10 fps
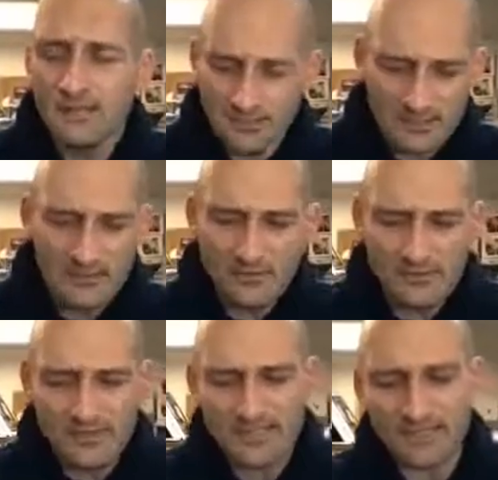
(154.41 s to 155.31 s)
So
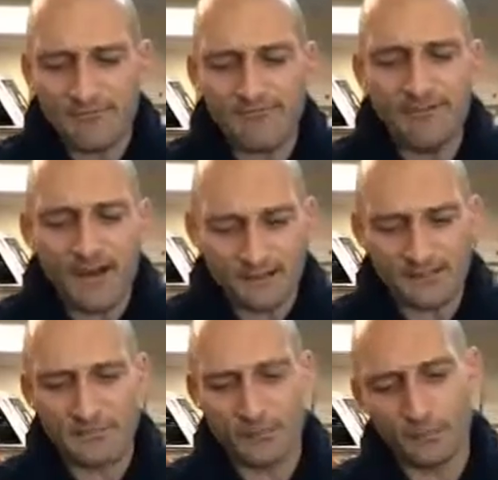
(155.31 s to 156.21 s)
this is a
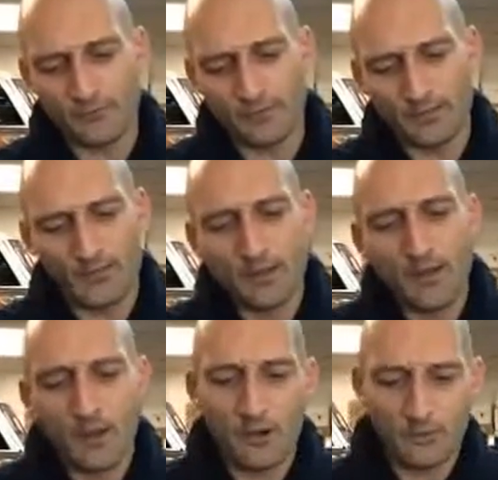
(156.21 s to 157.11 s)
vast improvement
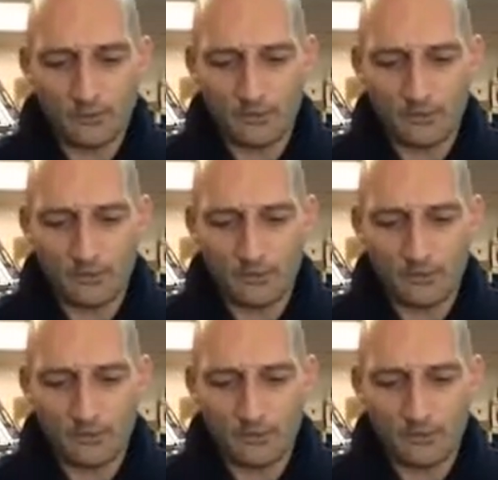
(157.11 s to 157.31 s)
on